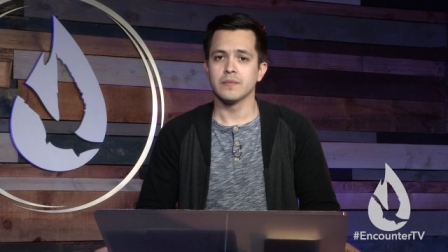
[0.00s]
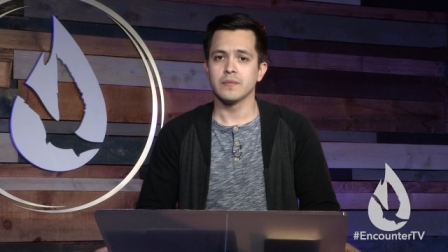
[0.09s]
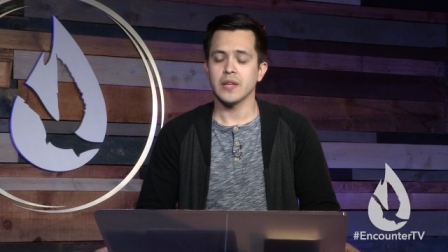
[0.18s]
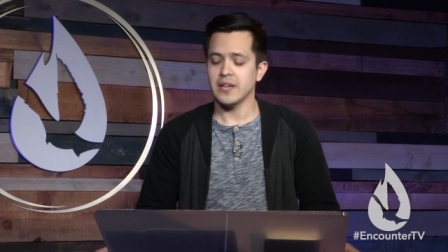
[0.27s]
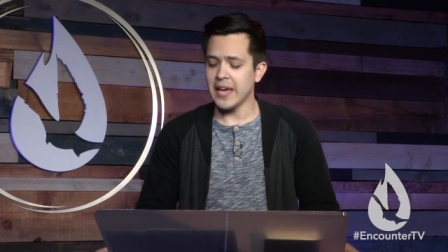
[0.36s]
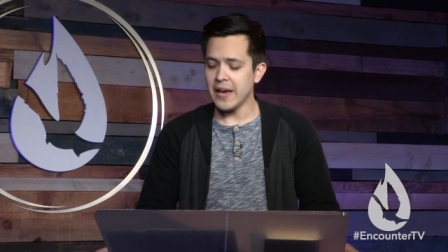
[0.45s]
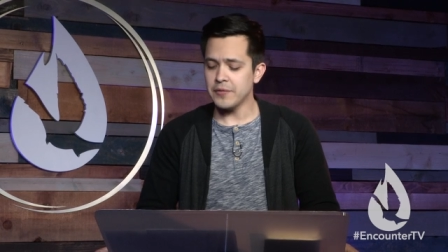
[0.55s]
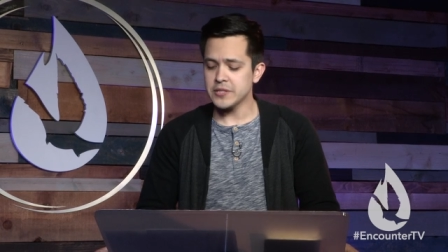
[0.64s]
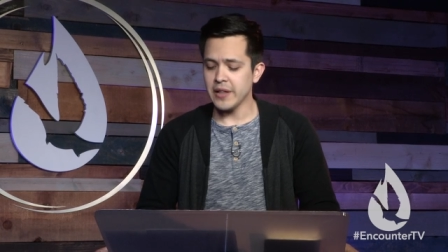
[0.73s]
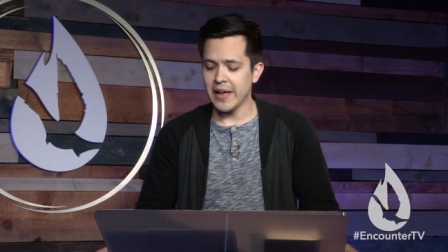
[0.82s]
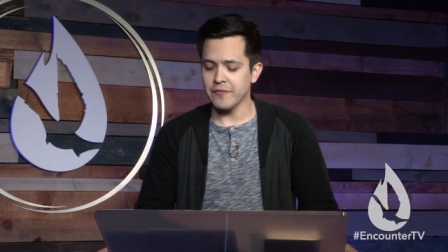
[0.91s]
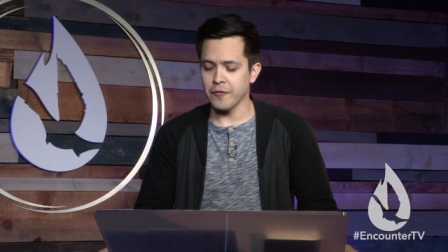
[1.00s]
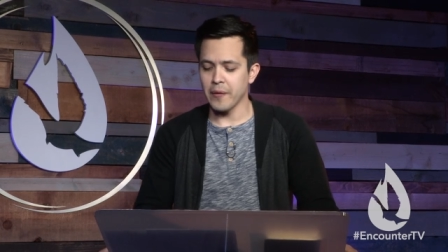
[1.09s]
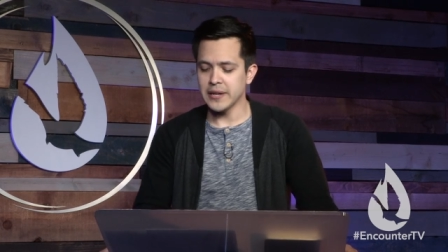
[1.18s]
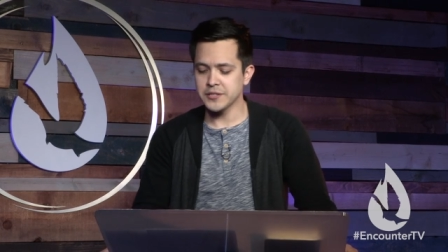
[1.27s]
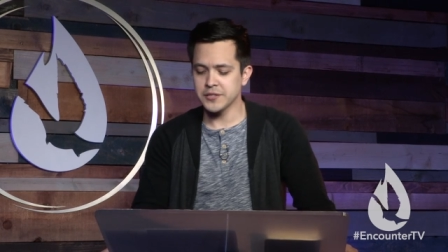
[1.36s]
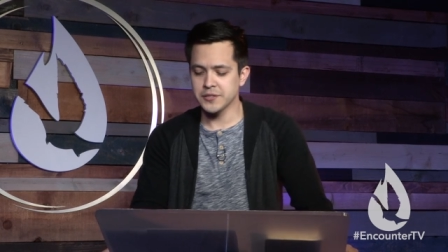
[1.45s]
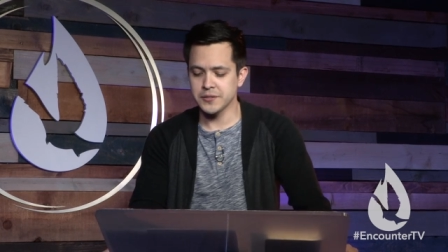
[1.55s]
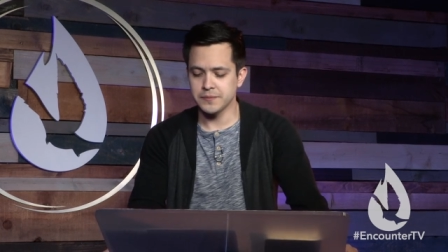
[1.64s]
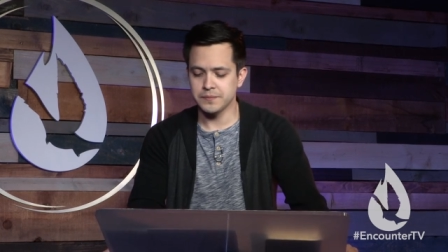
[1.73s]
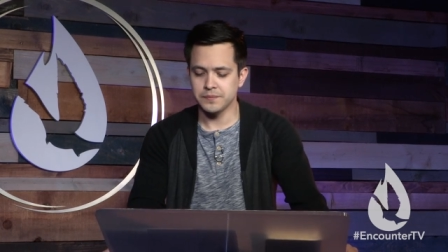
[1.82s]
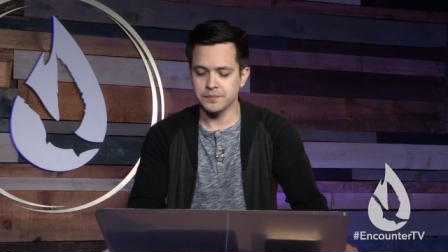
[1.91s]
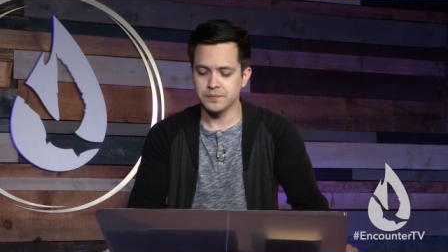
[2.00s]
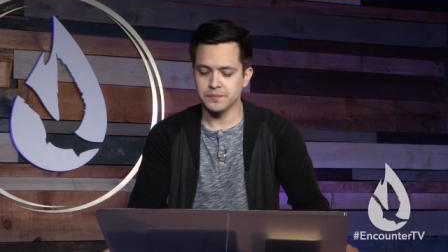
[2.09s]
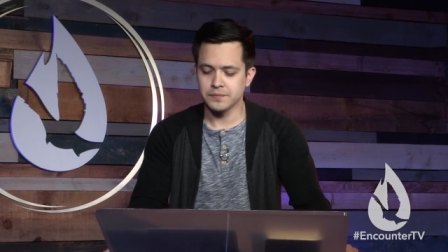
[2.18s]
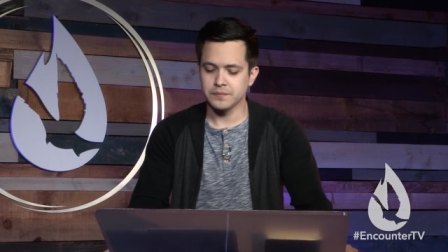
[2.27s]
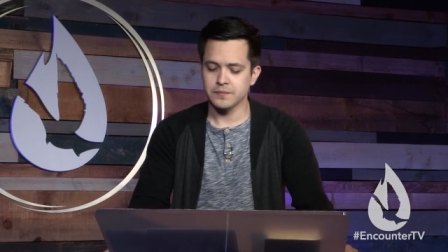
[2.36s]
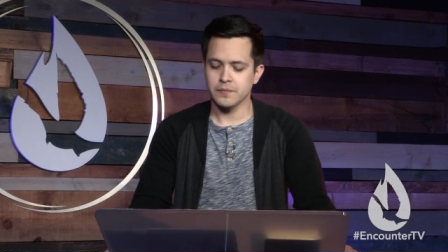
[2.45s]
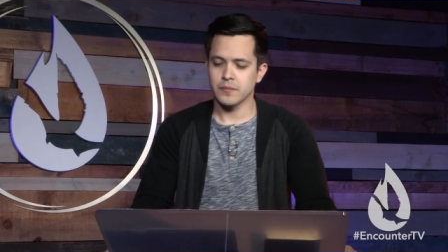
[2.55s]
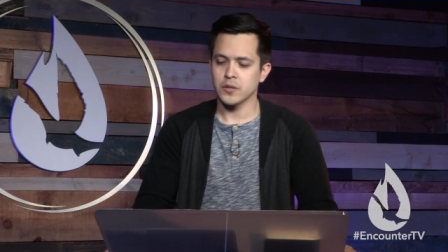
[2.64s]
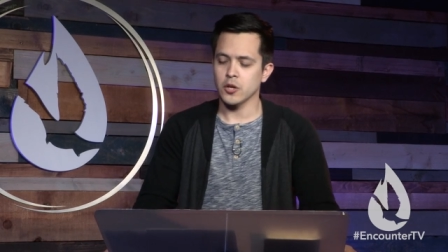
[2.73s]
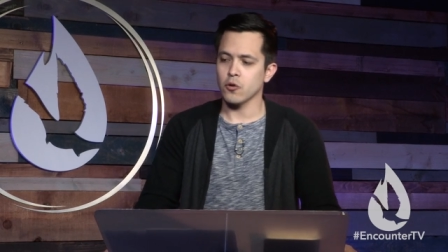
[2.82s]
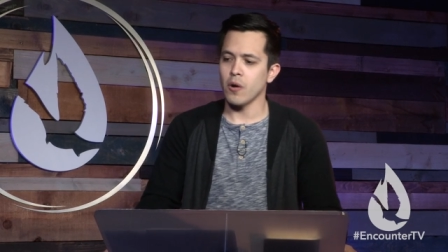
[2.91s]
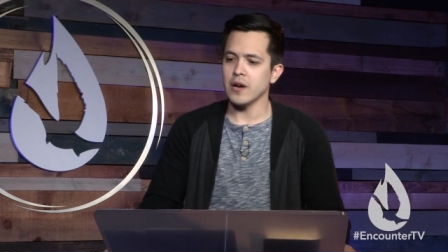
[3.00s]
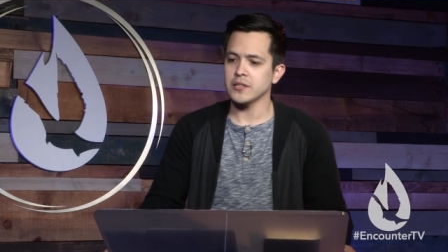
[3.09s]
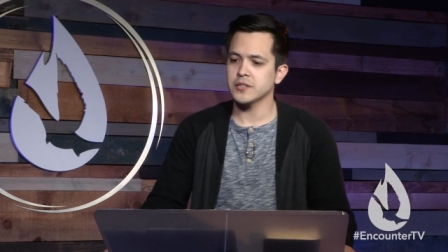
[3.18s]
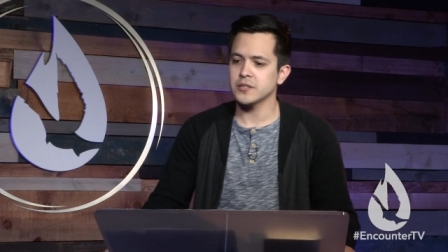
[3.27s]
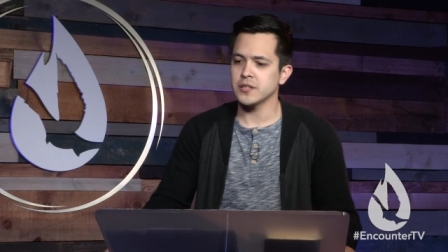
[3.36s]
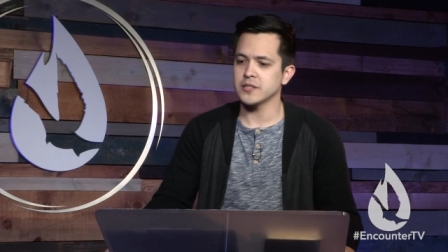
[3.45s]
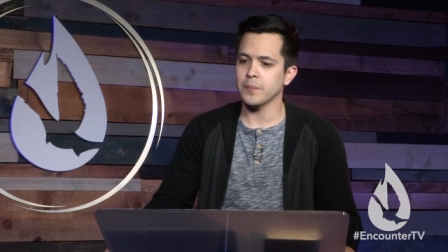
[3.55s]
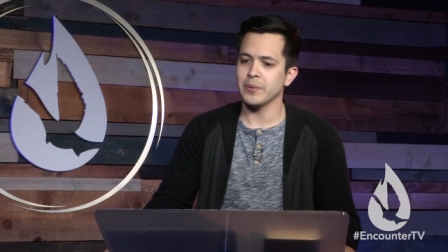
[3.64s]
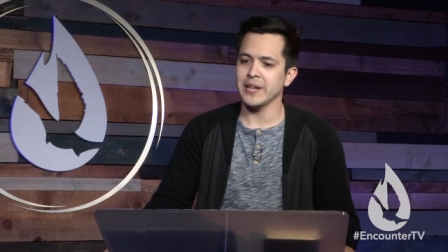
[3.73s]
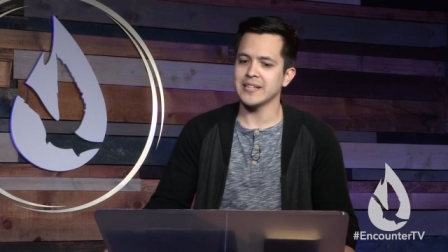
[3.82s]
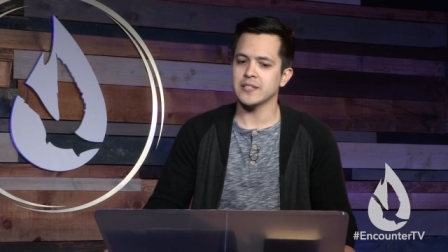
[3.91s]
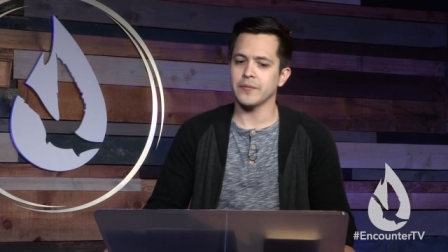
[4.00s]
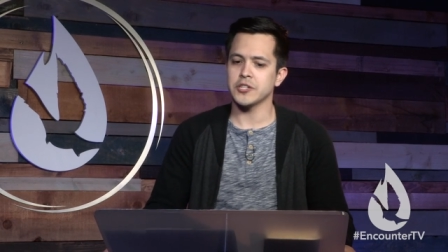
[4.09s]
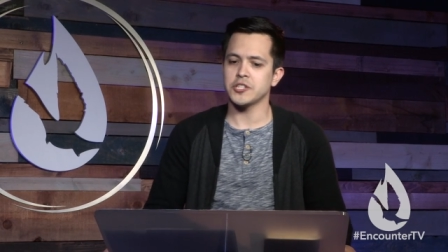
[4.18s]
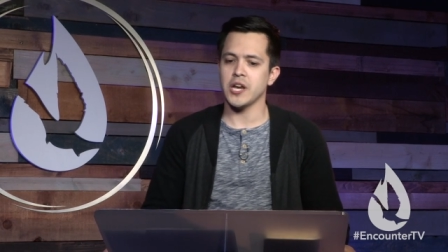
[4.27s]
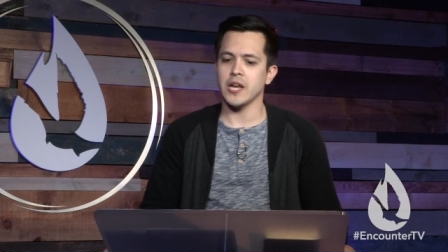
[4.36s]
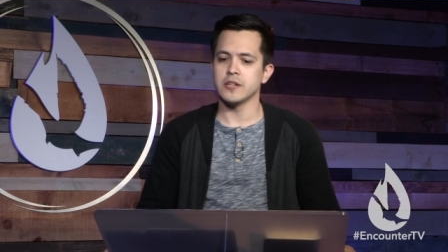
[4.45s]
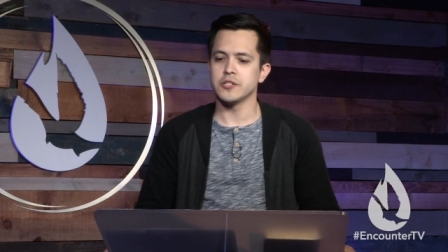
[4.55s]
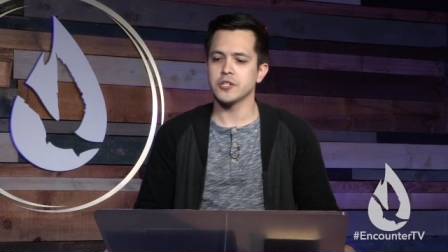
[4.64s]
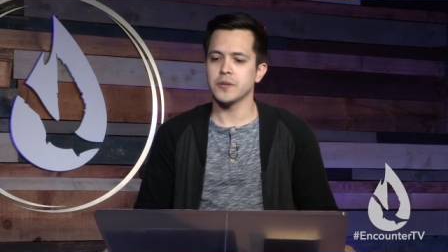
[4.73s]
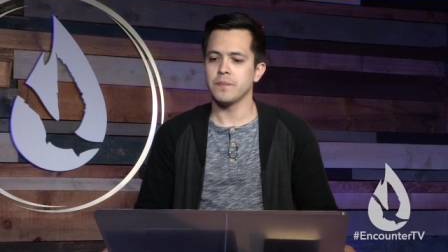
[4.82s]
He gave his life for us. The cross is a place of exchange.